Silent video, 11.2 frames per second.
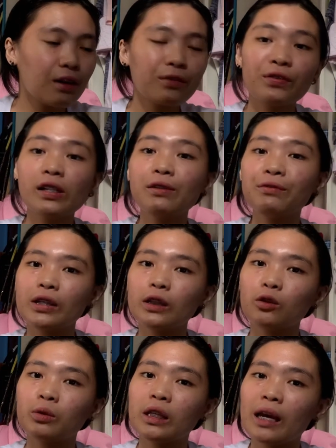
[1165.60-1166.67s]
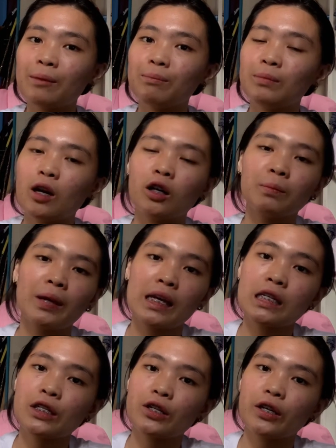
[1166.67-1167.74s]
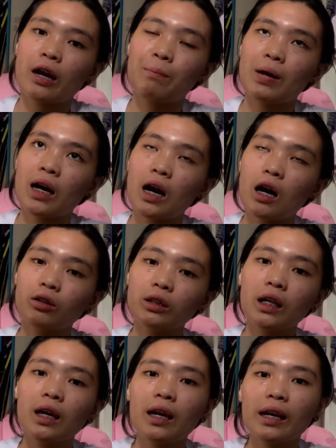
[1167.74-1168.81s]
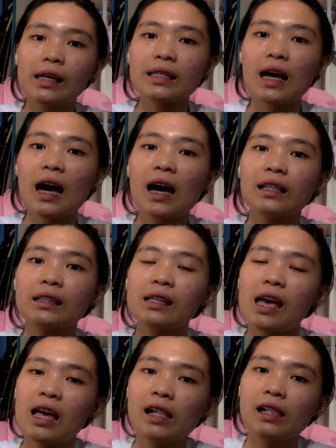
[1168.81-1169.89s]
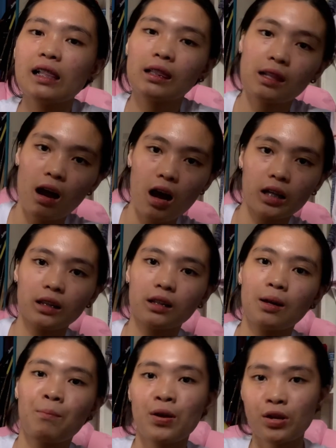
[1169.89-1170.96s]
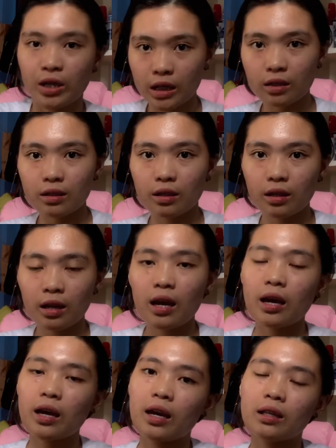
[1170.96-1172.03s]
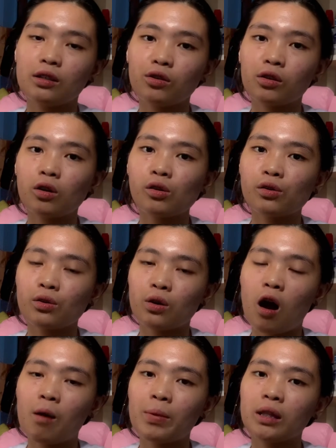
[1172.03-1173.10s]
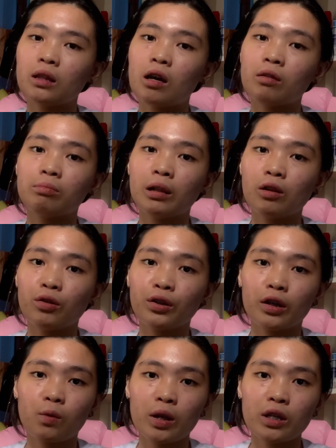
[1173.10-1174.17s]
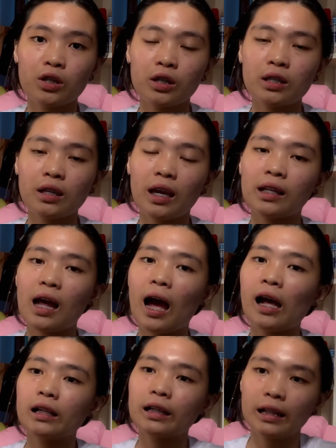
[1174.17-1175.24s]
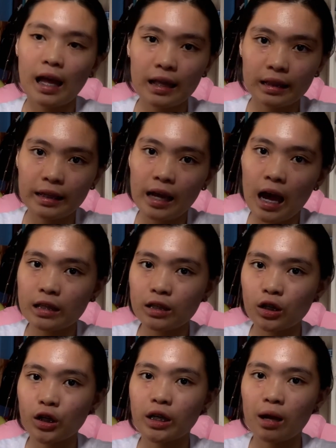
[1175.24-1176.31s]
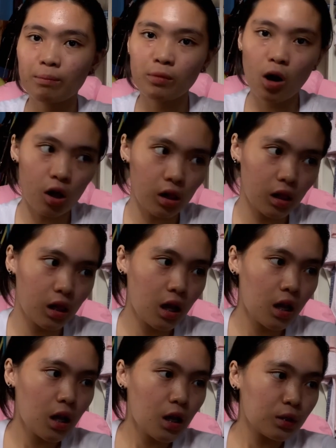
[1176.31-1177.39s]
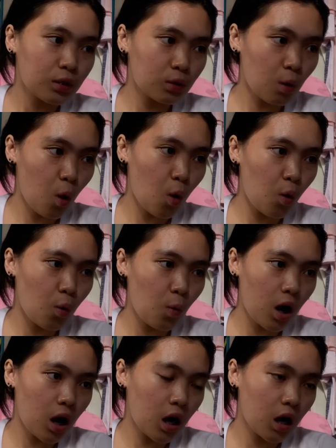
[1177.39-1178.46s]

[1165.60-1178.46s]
feel free to DM me on my Instagram account. It's at l.mariz. And you can also comment down below your questions and I'll gladly answer them all. So,